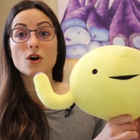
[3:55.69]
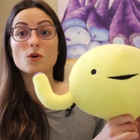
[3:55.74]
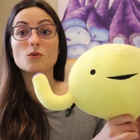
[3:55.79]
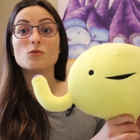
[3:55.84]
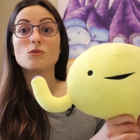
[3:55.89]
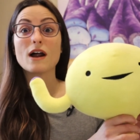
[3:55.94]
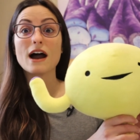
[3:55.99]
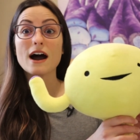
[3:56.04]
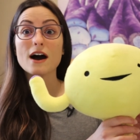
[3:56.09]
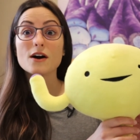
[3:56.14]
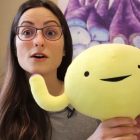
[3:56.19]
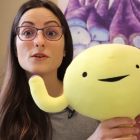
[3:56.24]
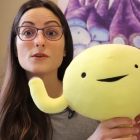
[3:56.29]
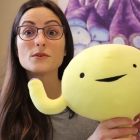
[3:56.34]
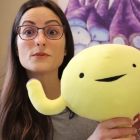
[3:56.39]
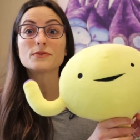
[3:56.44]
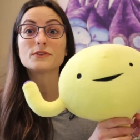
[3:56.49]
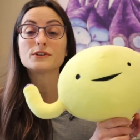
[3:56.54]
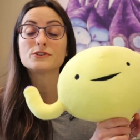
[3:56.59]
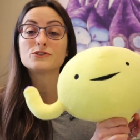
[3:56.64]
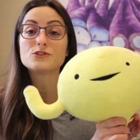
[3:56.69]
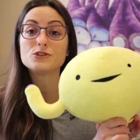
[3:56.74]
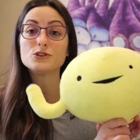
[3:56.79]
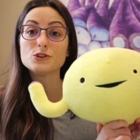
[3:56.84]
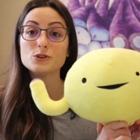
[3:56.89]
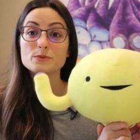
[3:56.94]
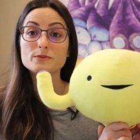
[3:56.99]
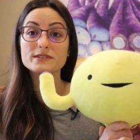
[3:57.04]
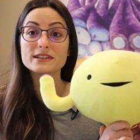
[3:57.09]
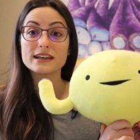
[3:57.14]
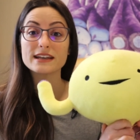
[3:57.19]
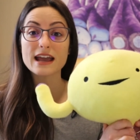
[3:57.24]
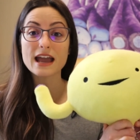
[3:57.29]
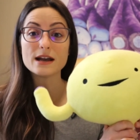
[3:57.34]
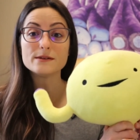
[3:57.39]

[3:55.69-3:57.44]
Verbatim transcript: around the tubes that